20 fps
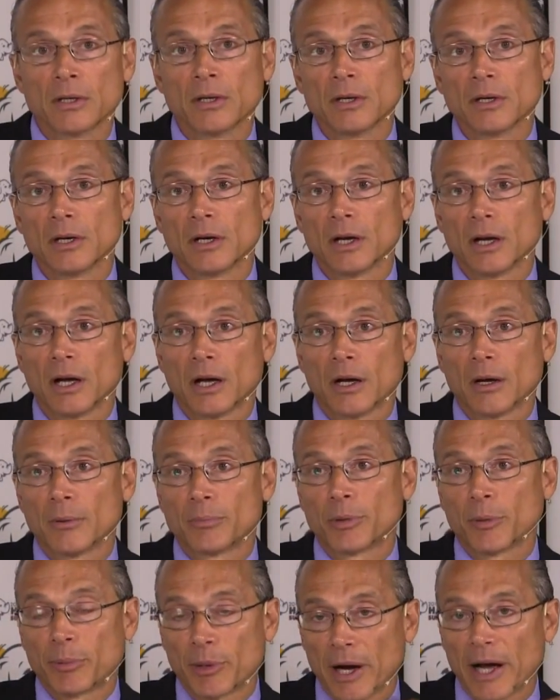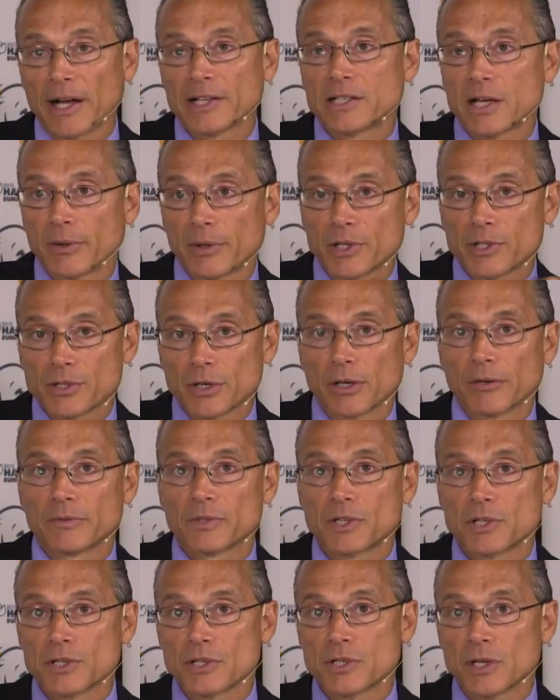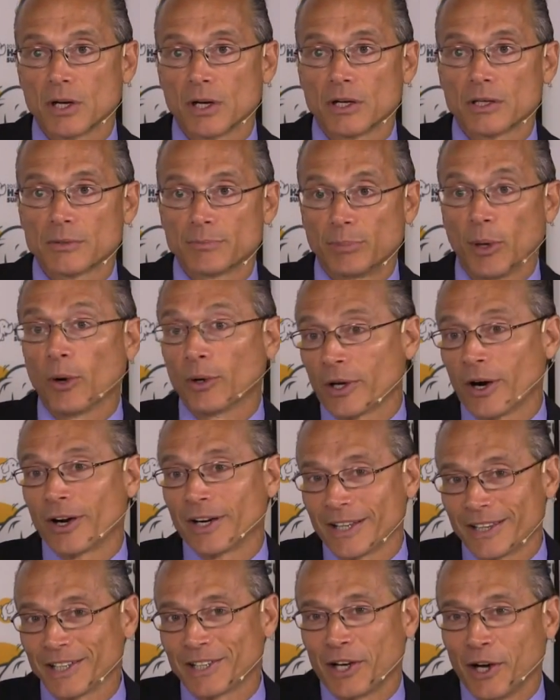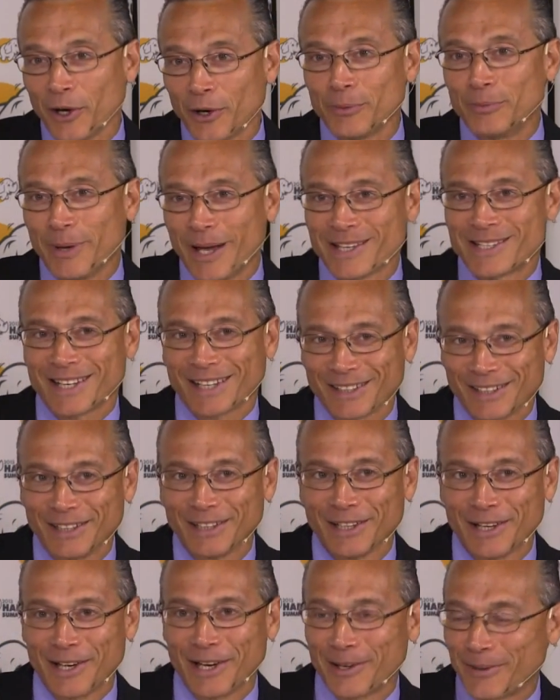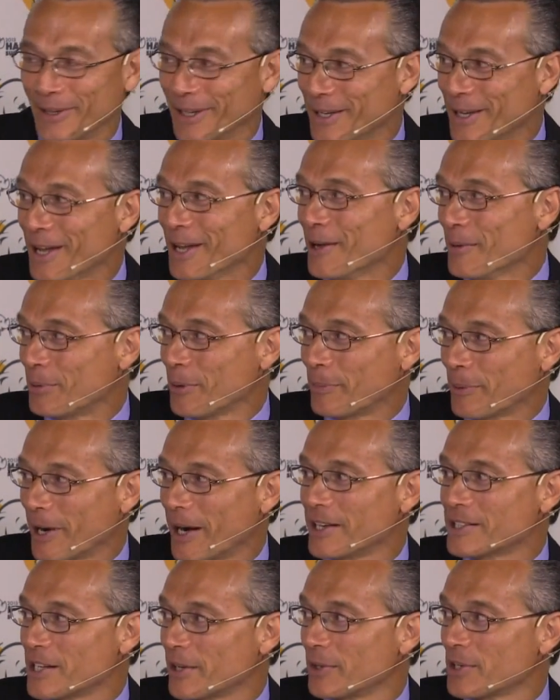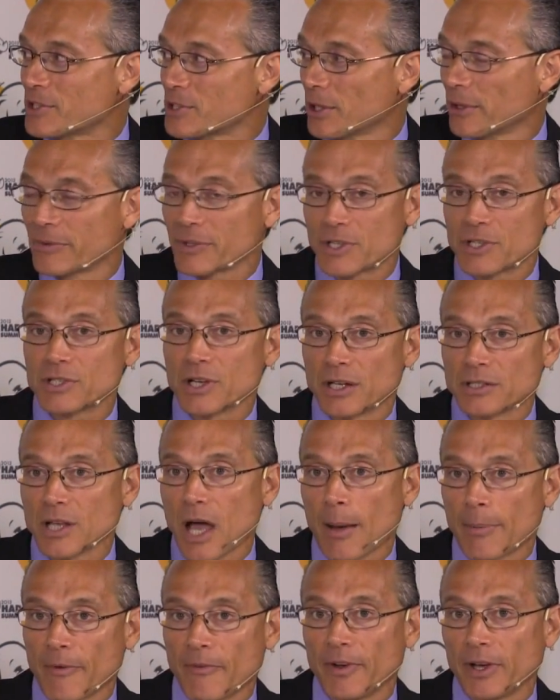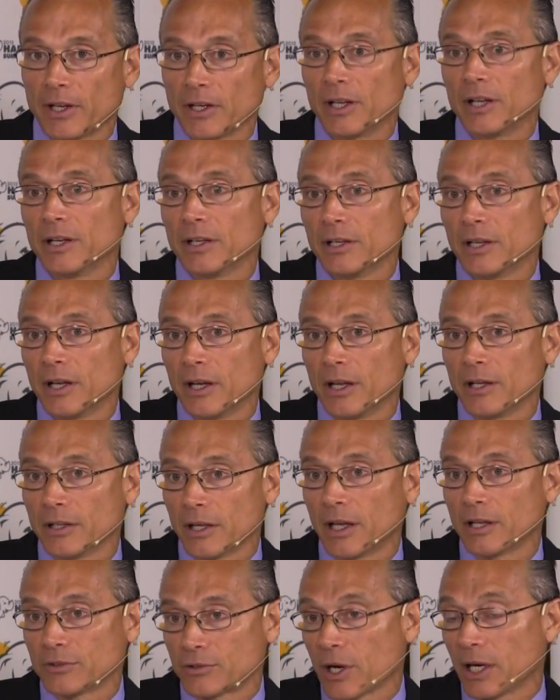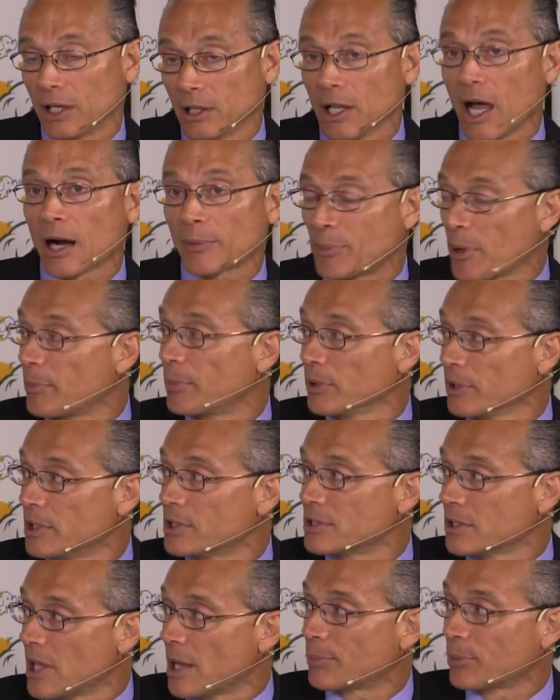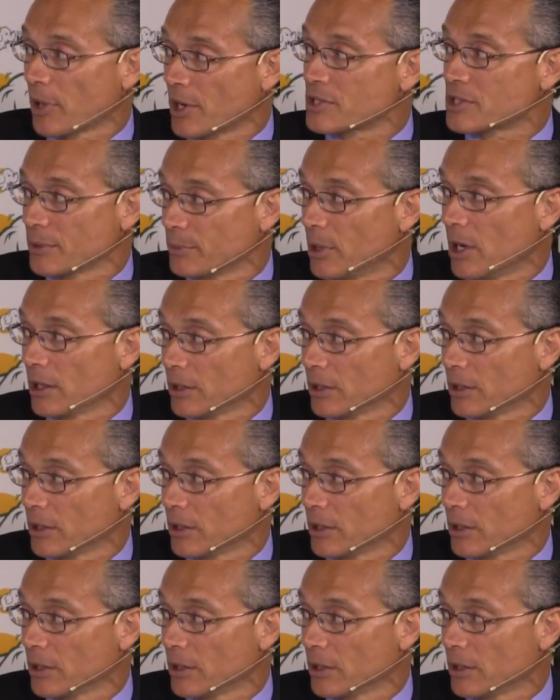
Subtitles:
proprietary services, bogarting the code, basically layering proprietary services on top of it and trying to lock people into that pricing model.